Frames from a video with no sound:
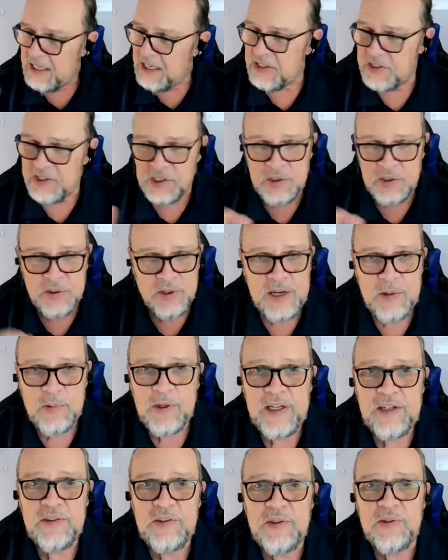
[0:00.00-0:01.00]
is a great
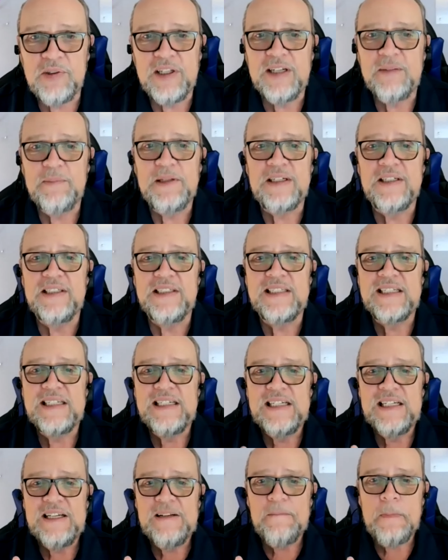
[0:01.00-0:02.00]
way of doing that because
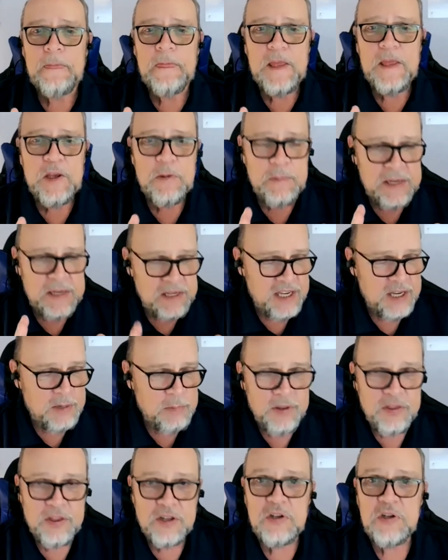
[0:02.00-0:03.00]
you begin
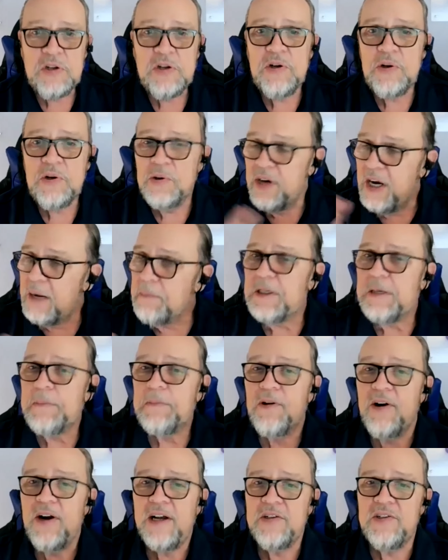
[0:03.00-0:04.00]
with a new or empty
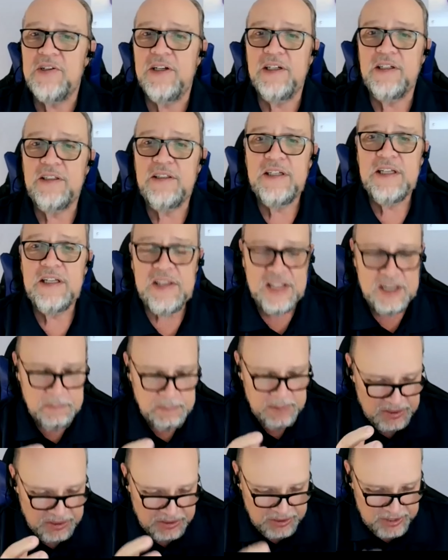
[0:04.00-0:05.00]
project. Then
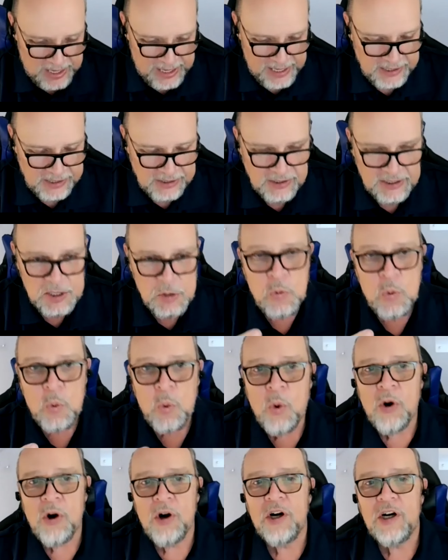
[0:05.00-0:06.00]
methodically
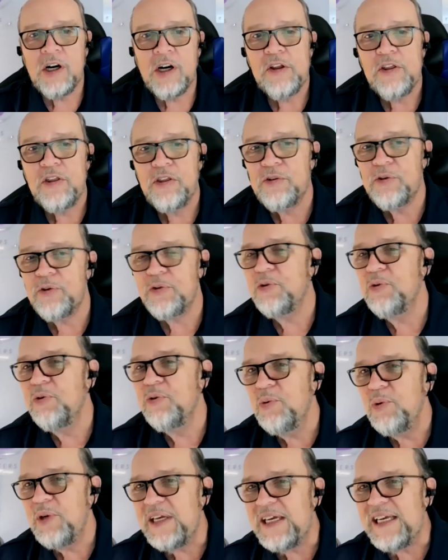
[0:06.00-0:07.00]
work
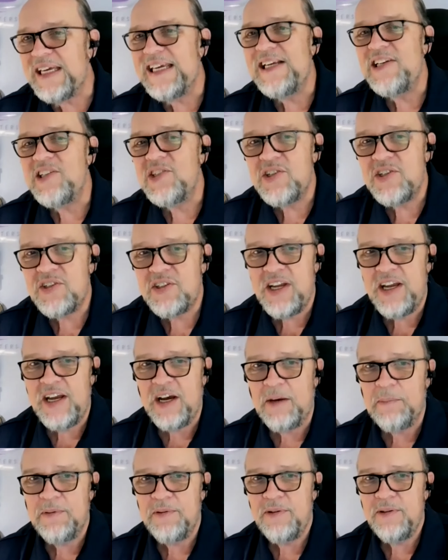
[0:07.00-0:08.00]
through each
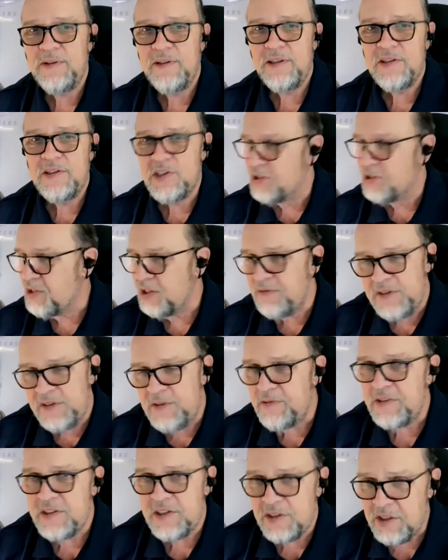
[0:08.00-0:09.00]
step, just as
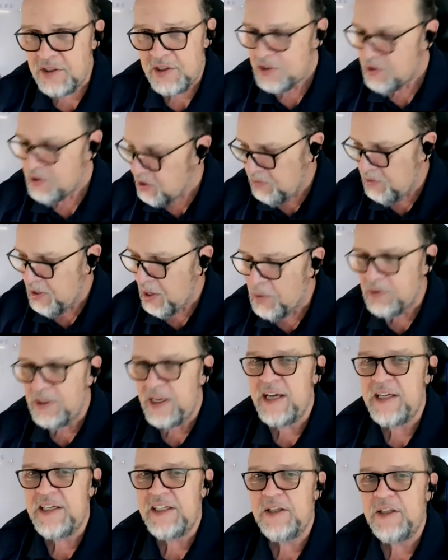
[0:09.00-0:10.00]
you
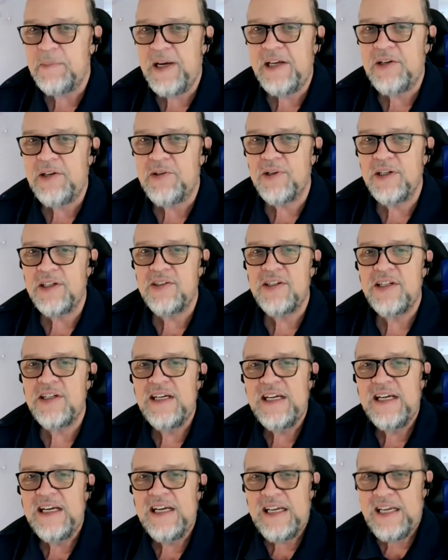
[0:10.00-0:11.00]
outline in the matrix
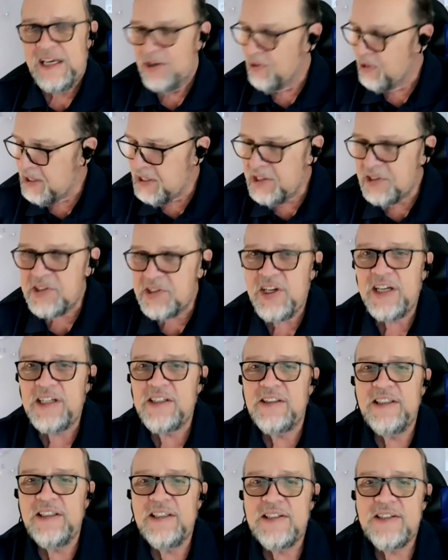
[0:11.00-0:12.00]
or in your
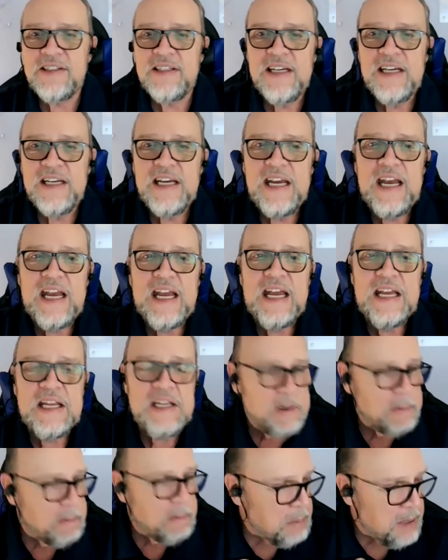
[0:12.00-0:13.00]
checklist,
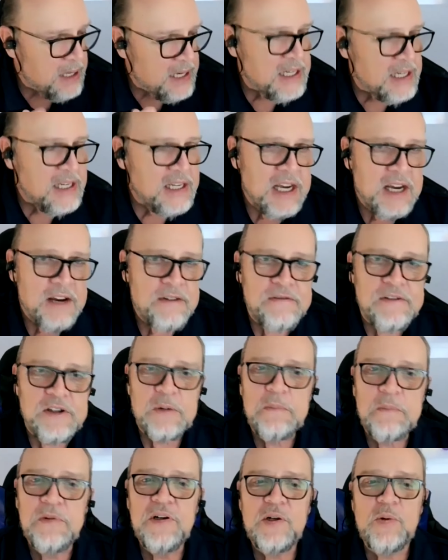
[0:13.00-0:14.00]
your PDF, your
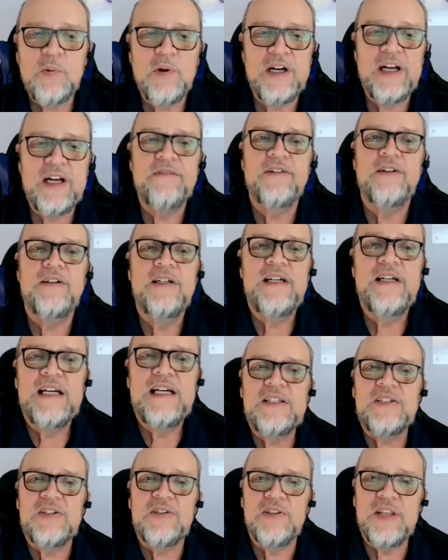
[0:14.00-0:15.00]
book, whatever,
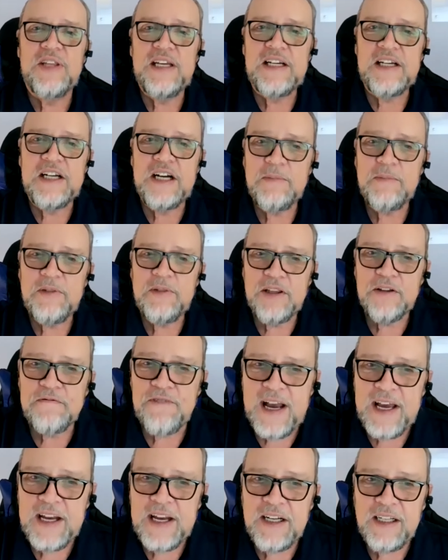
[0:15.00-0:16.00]
so that they come to the
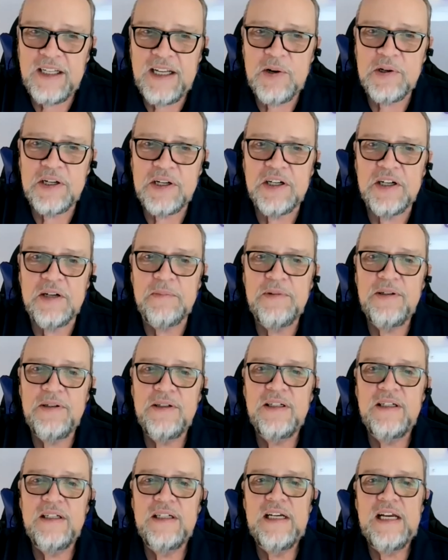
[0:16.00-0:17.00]
final outcome
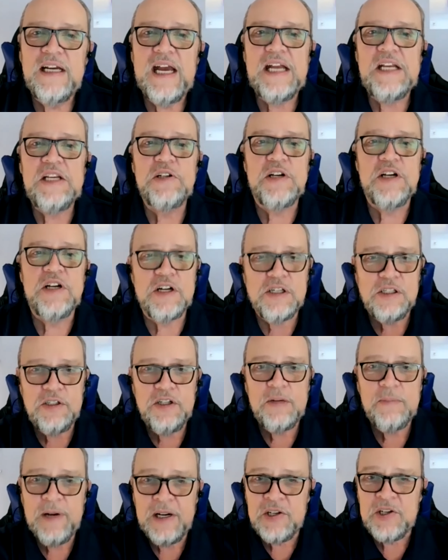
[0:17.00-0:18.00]
and you
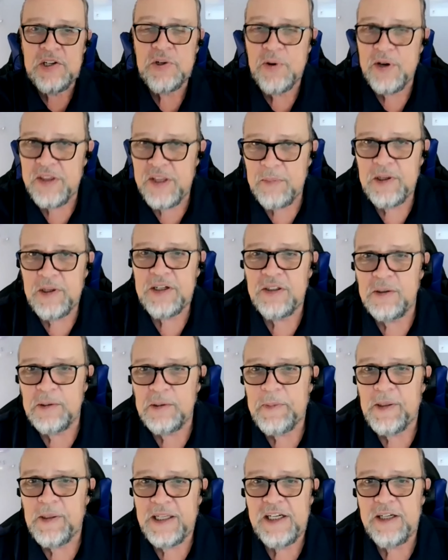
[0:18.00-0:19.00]
conclude it by showing them the
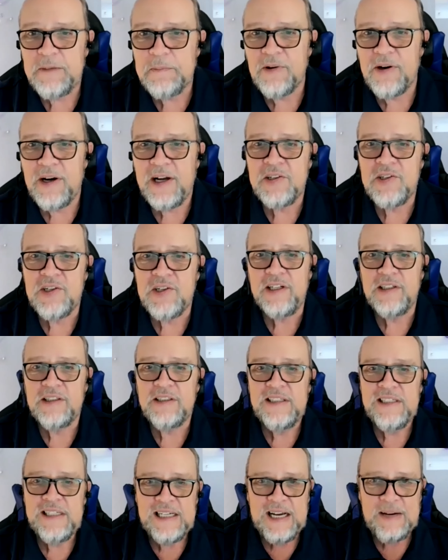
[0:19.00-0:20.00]
completed
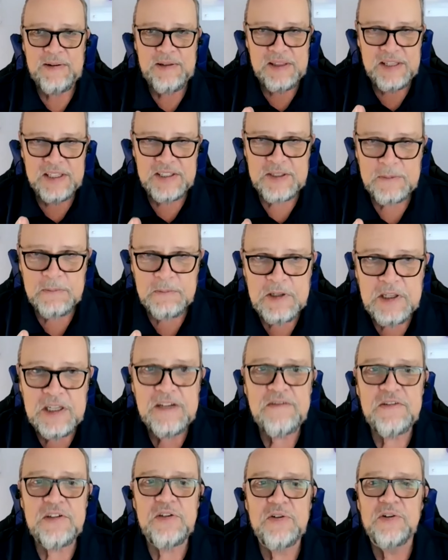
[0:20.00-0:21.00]
project. I mean, this
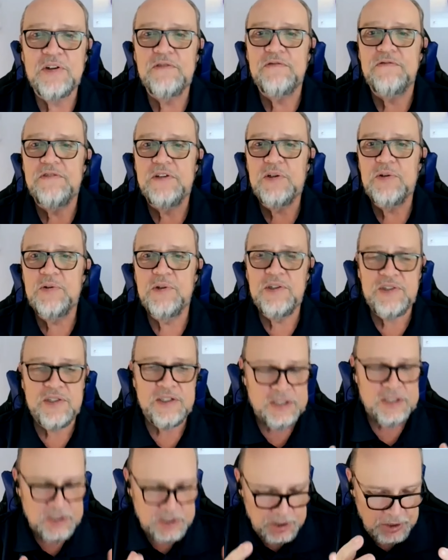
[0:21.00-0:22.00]
gives your viewers
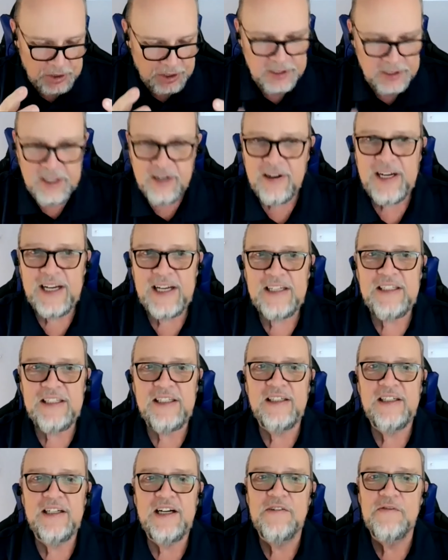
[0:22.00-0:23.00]
a clear
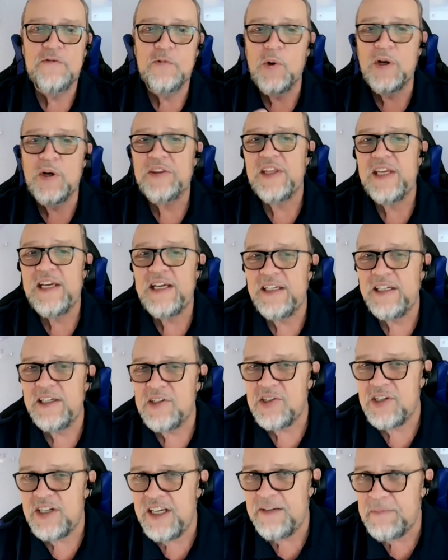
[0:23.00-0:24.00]
idea of what they can
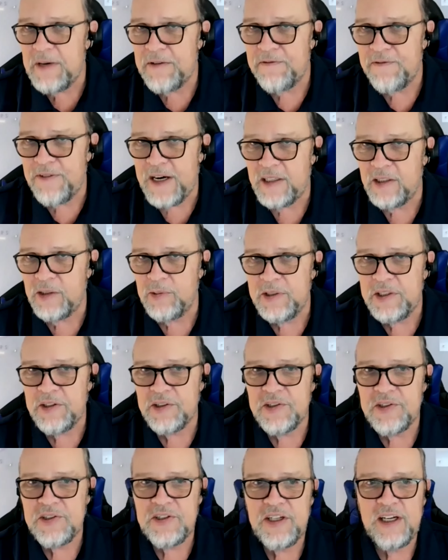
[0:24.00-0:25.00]
achieve by following
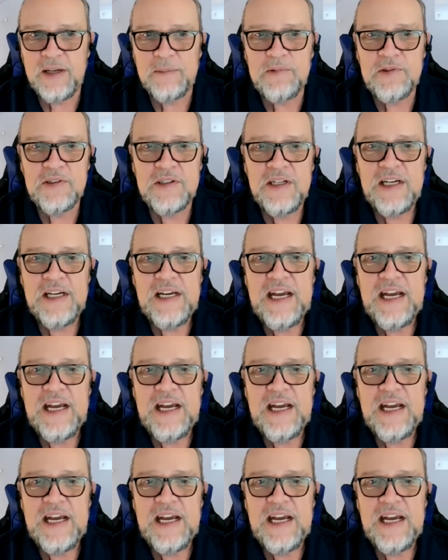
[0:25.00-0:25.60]
your steps.